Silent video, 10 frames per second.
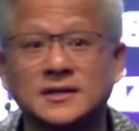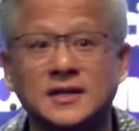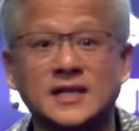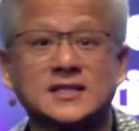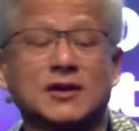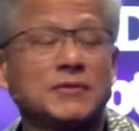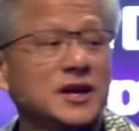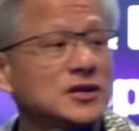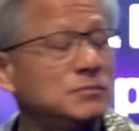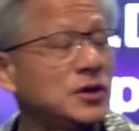
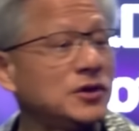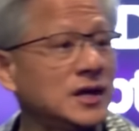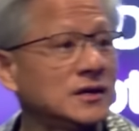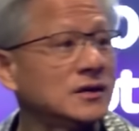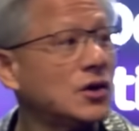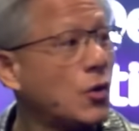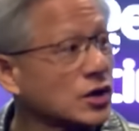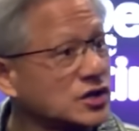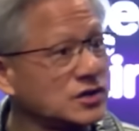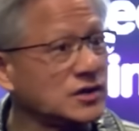accelerated computing, or
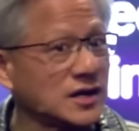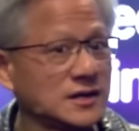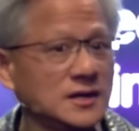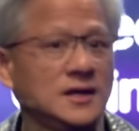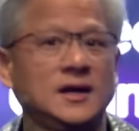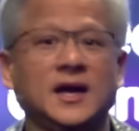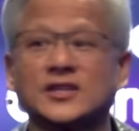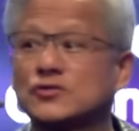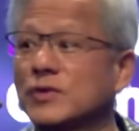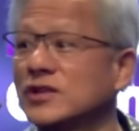CUDA,
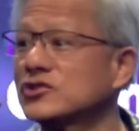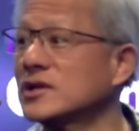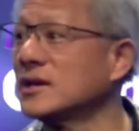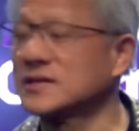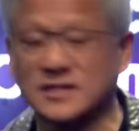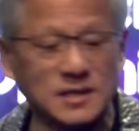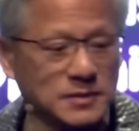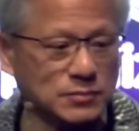has reached the tipping